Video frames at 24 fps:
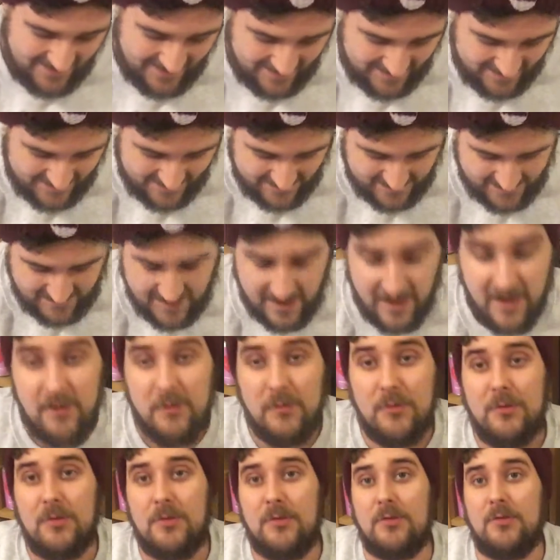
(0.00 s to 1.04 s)
Uh,
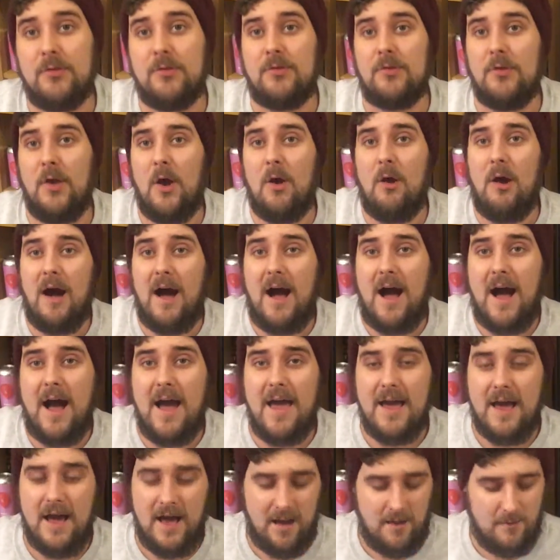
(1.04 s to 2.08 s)
so
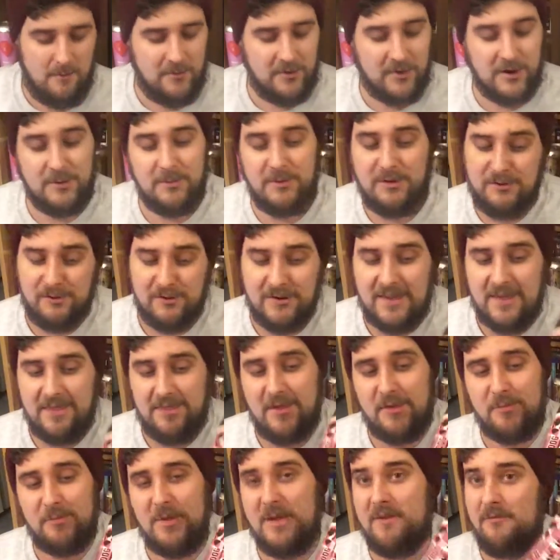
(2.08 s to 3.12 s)
I am going to be drinking
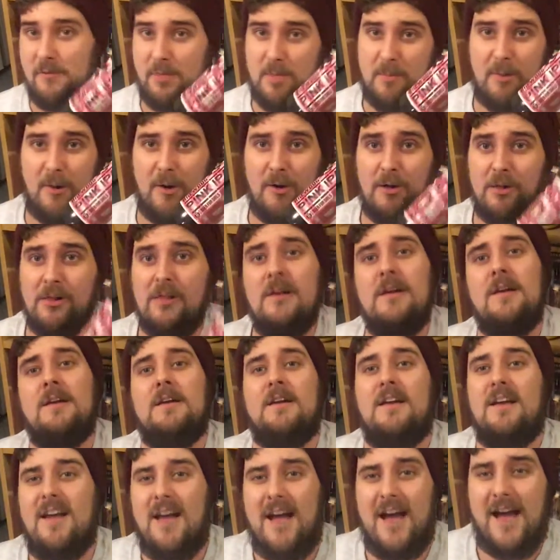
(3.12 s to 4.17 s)
this beer from the bottle.
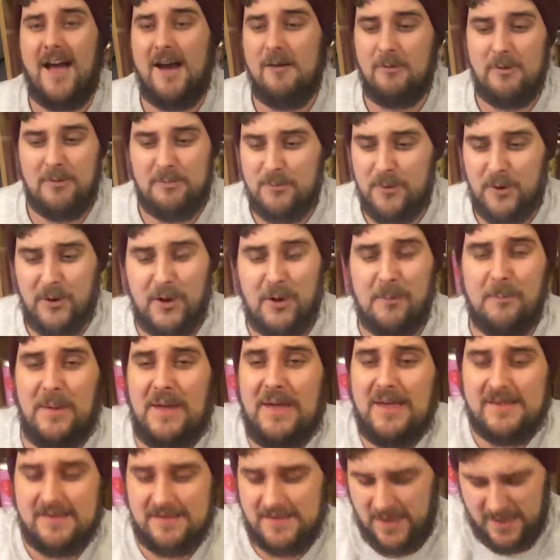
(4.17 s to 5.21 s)
Uh, with Brewdog
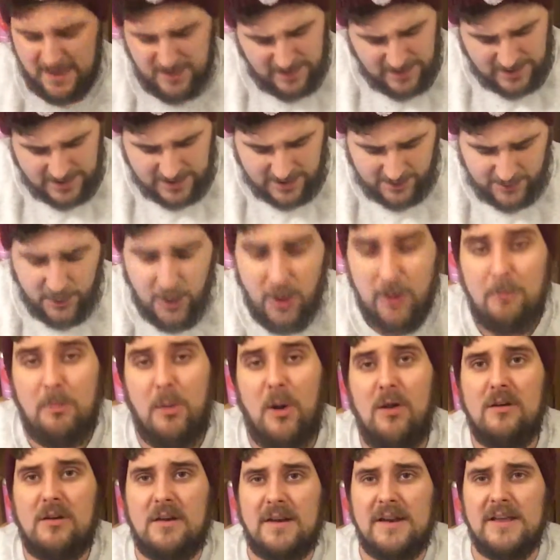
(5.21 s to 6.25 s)
beers, they are not
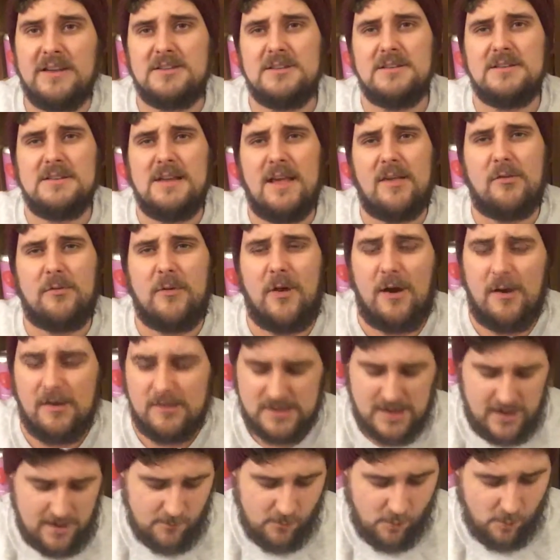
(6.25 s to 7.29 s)
bottle conditioned as far
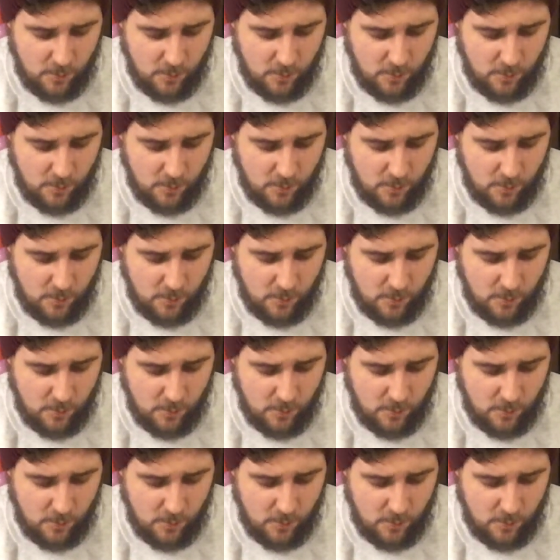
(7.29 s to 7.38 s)
as I'm